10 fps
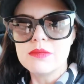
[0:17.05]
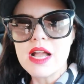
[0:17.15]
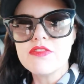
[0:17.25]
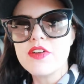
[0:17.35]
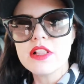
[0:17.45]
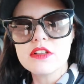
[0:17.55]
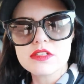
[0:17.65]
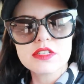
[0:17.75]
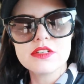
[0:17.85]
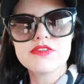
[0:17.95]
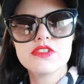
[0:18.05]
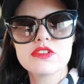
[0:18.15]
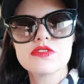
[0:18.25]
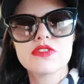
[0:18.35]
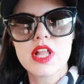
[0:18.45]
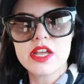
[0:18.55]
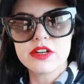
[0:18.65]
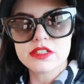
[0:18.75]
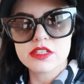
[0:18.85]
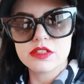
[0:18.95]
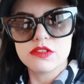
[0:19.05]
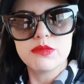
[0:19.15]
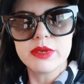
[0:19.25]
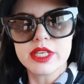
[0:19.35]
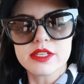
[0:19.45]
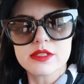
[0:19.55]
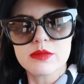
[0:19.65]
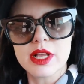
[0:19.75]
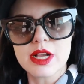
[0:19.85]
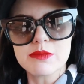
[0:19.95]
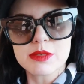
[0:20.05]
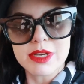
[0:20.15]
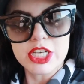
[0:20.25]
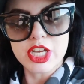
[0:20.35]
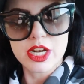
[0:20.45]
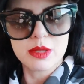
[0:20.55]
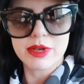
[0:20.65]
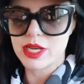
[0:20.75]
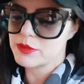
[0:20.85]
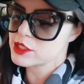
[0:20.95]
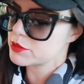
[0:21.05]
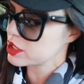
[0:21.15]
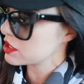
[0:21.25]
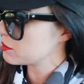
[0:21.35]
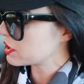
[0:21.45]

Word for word: My fellow sniffers, flighters, and newbies, welcome to my channel. My name is Marlene